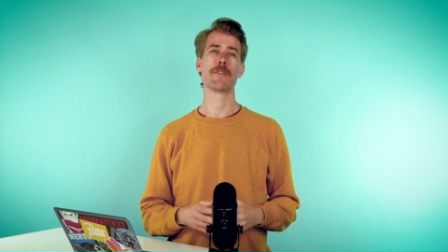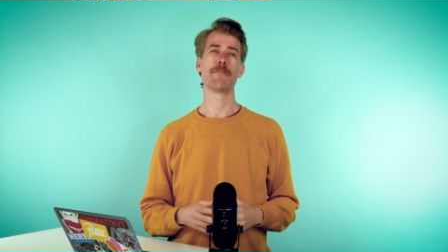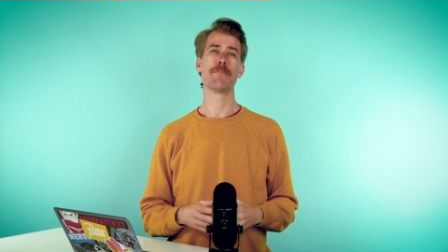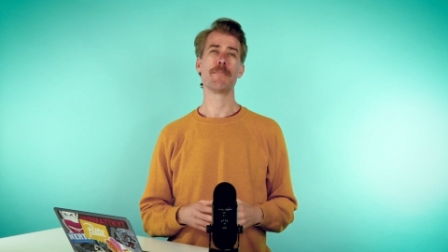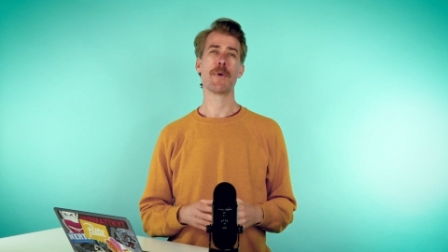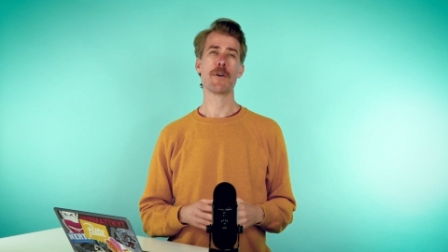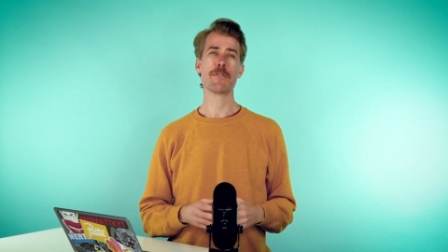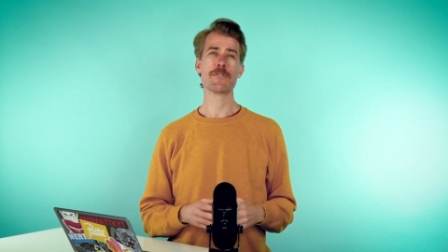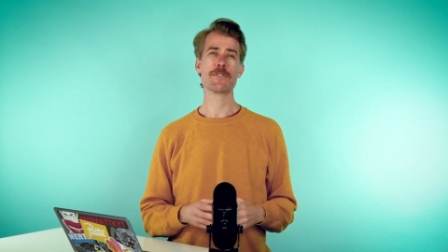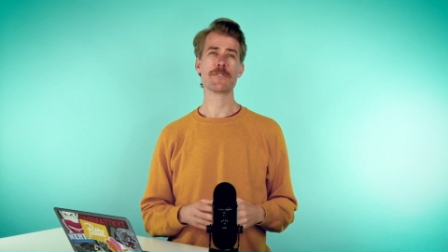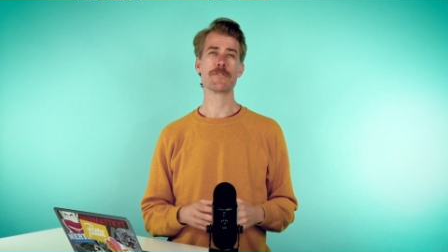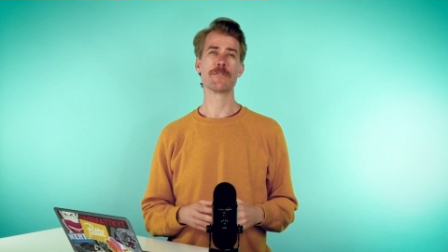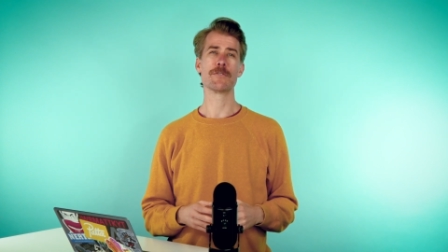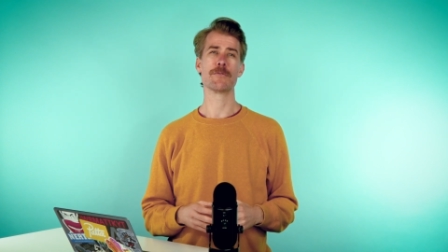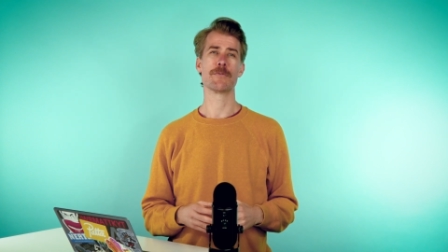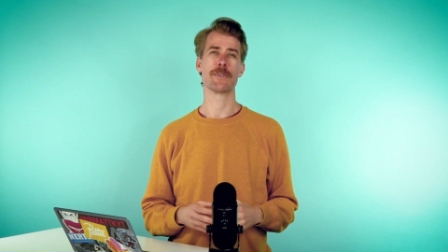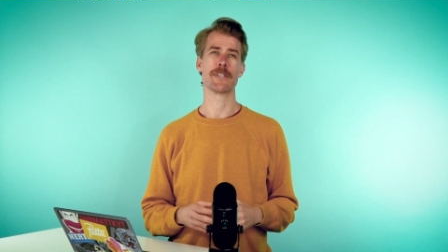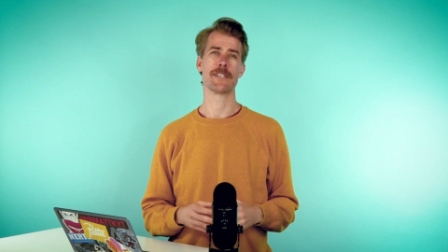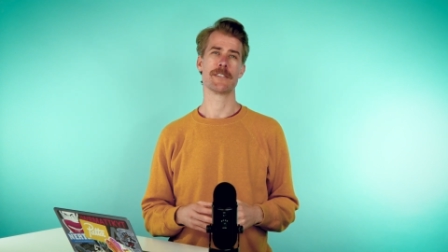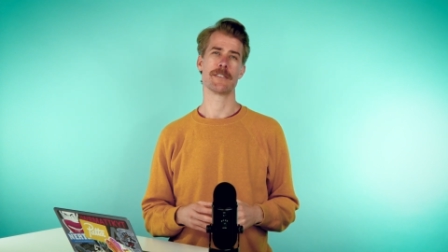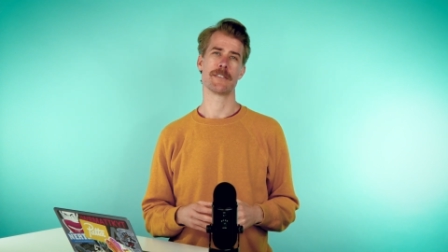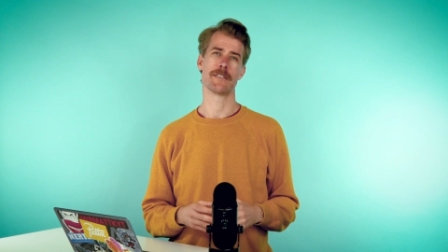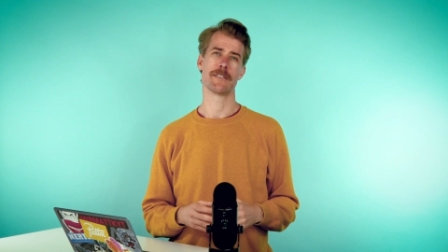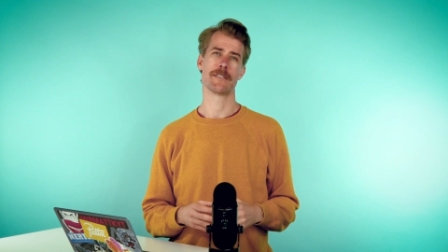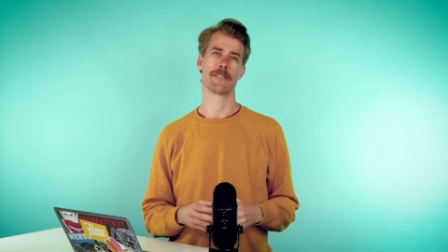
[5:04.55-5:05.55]
emotional
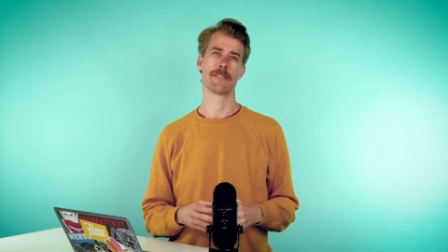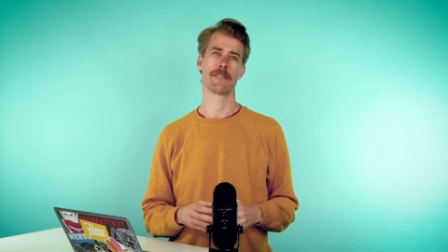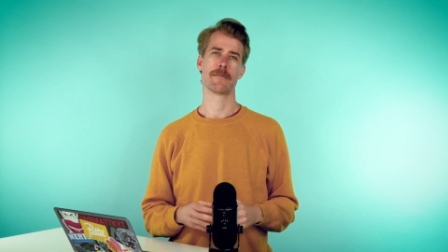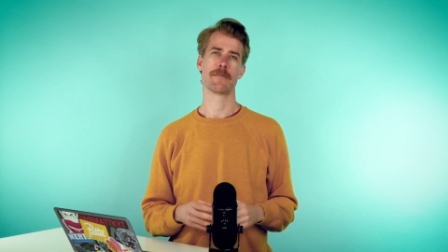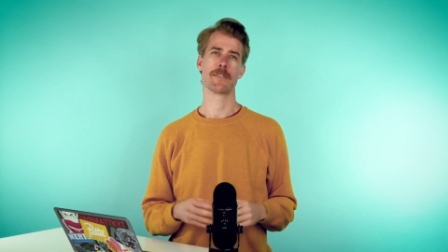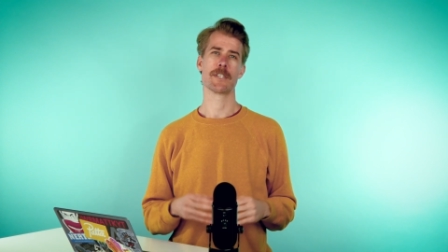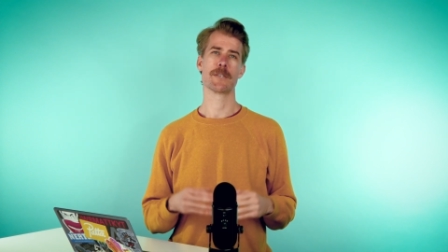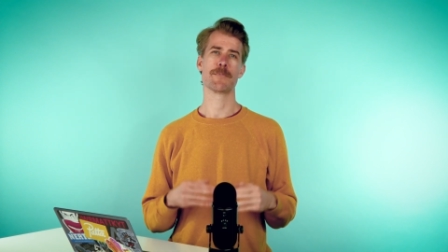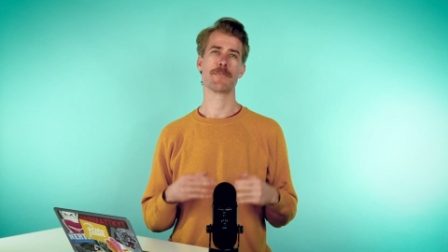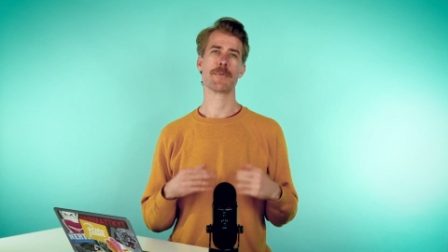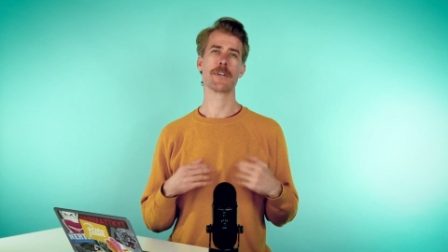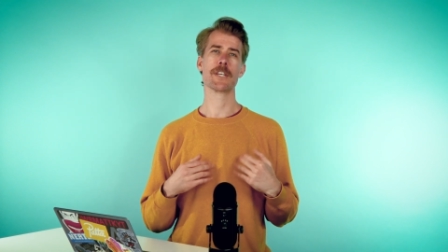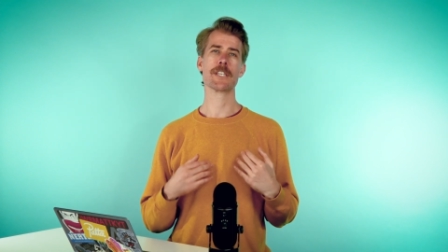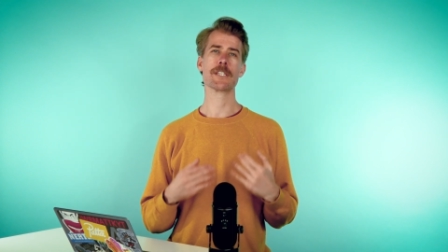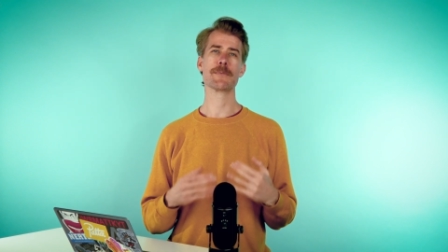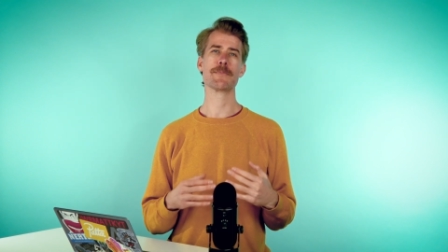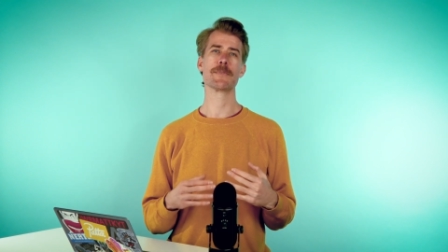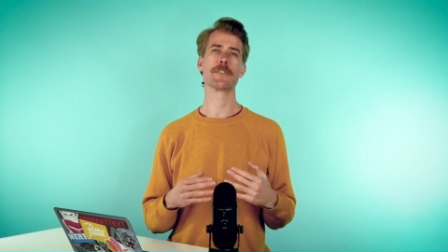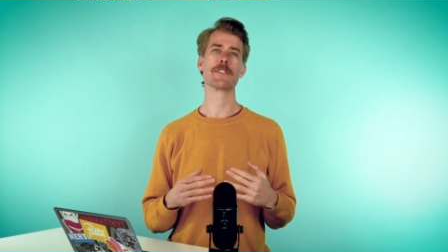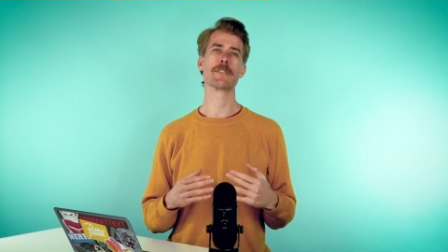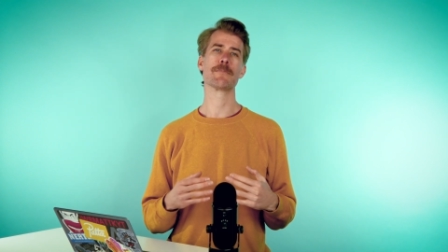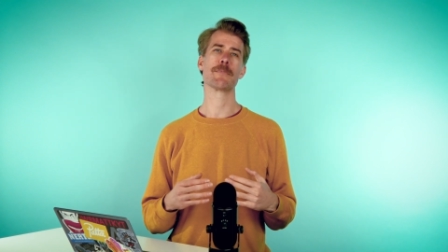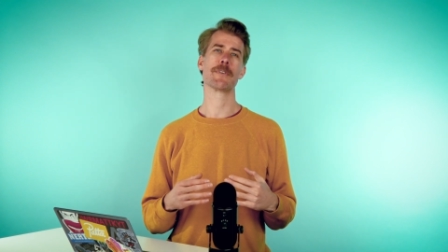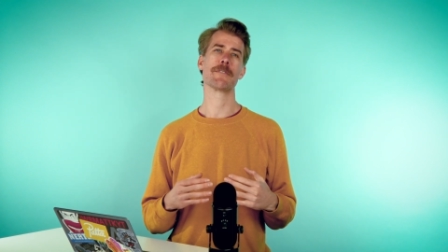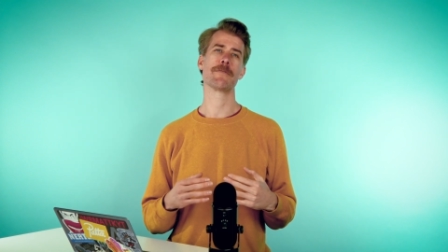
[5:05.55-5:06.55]
reasons, which brings
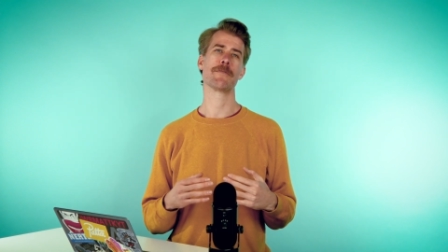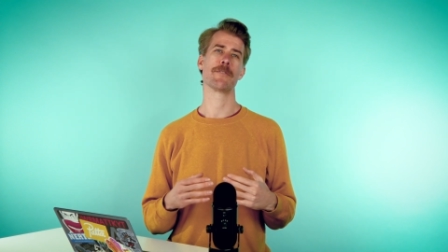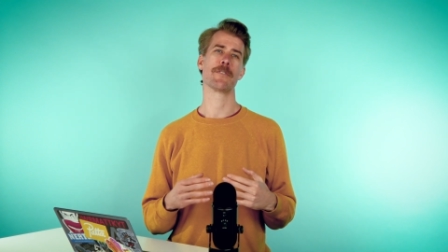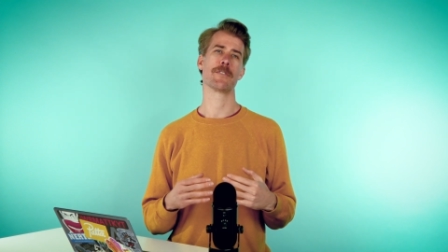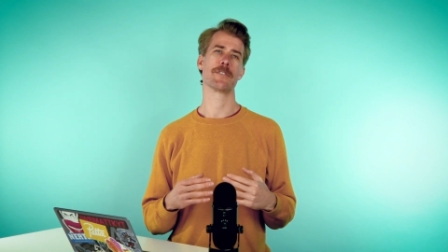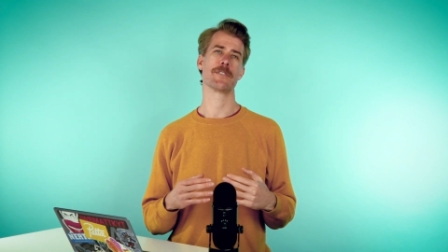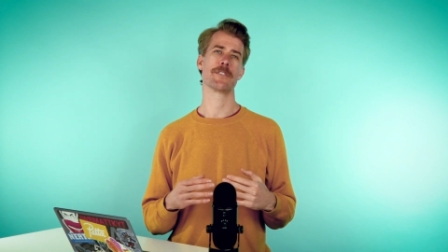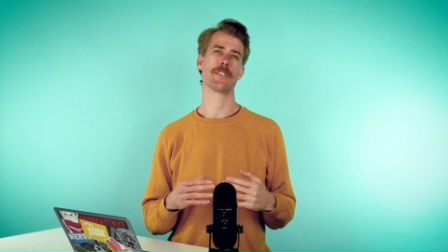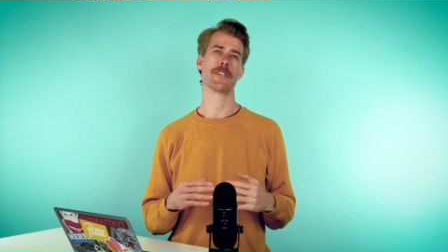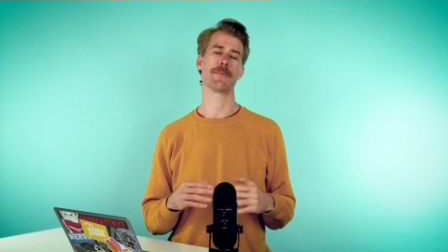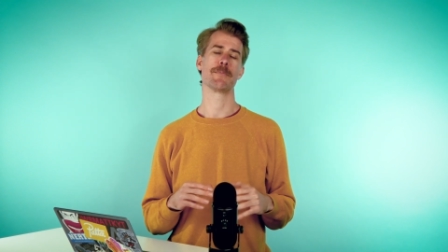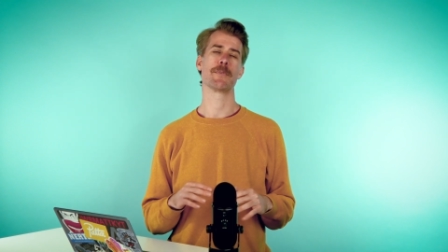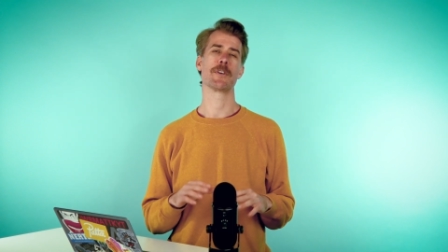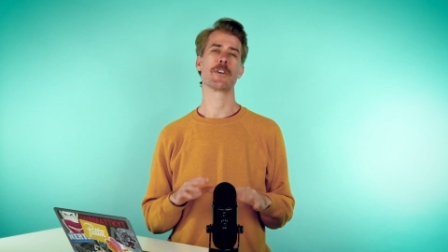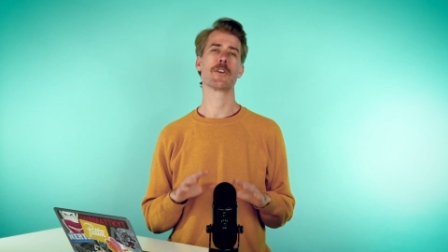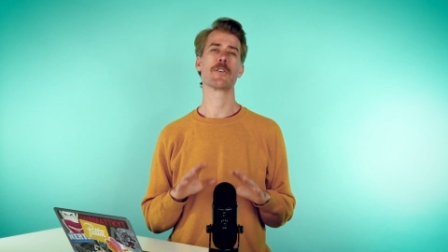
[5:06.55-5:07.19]
me to my first tip: